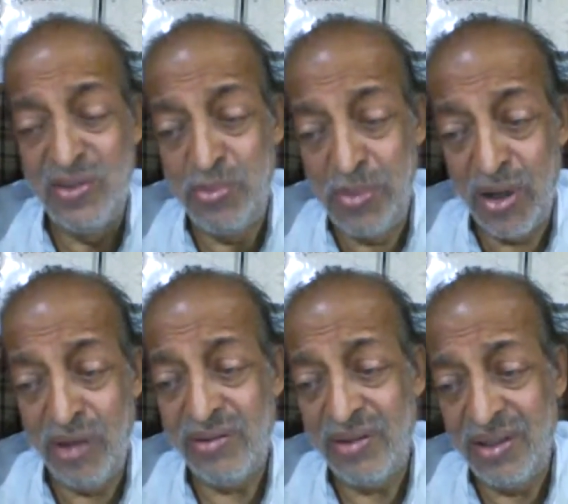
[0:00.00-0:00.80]

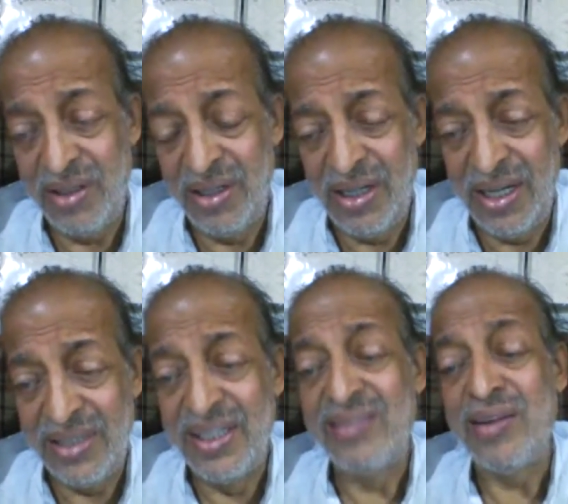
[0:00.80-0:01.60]
because a
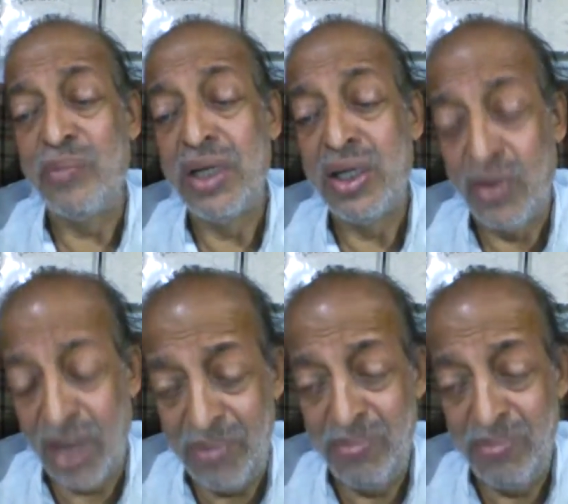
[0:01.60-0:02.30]
thing is subject to time.